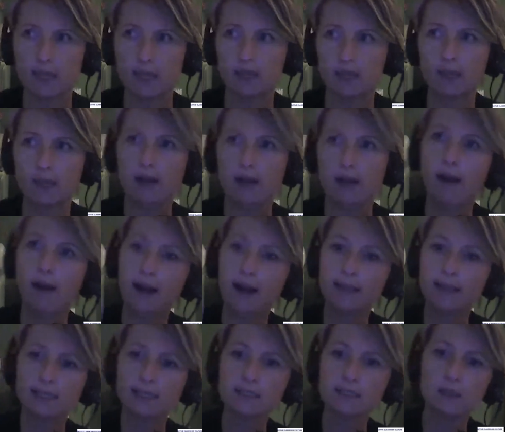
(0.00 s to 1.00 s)
I need to
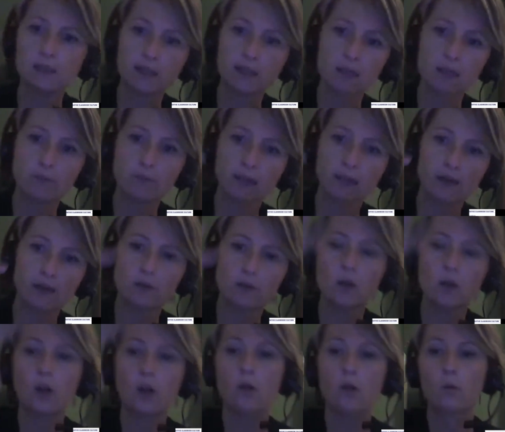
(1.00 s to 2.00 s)
think about
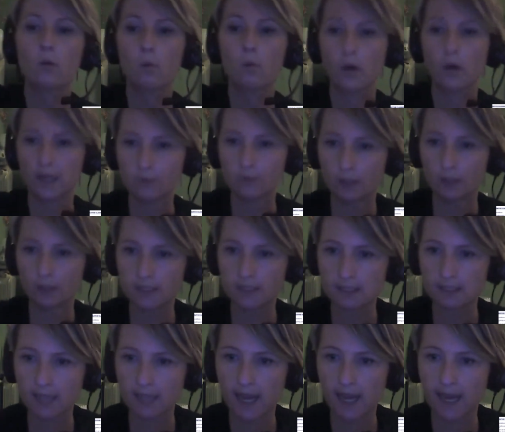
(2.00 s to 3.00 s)
what I'm going to
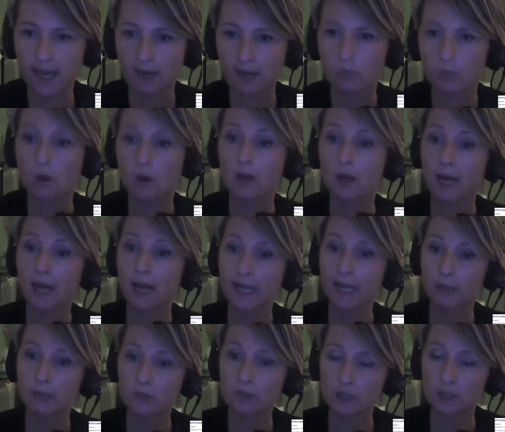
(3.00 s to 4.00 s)
say, what language
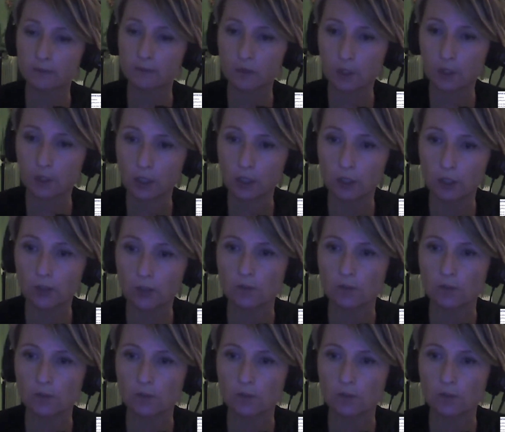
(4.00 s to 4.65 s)
I'm going to use.